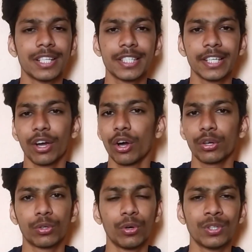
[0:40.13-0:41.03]
you can say,
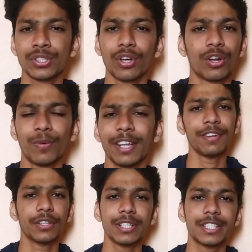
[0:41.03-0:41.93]
or course or
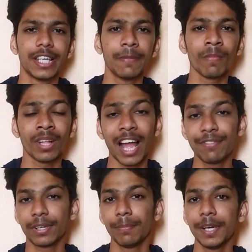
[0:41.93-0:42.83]
whatever you can say.
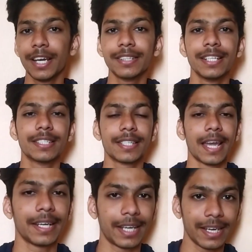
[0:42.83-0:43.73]
I have completed this
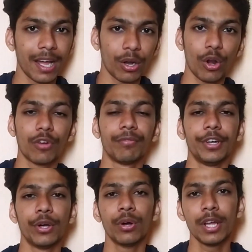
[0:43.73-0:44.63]
10 hour
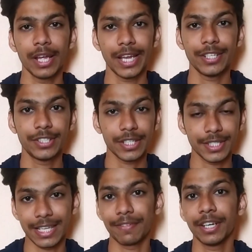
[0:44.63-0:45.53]
long video in
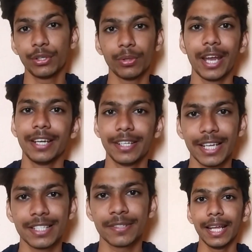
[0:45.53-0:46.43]
just 7 to
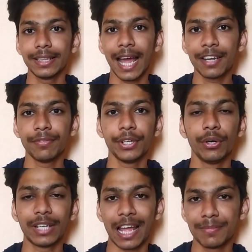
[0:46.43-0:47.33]
8 days. In that
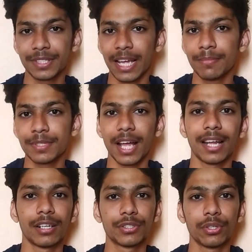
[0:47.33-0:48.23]
video, timestamps
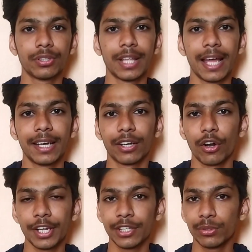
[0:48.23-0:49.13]
are also there
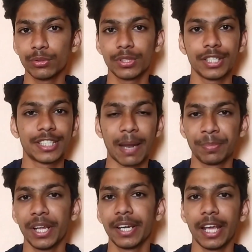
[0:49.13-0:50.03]
according to the
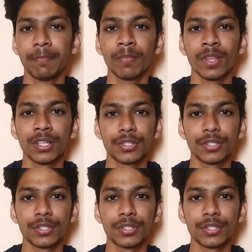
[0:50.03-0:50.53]
chapter name.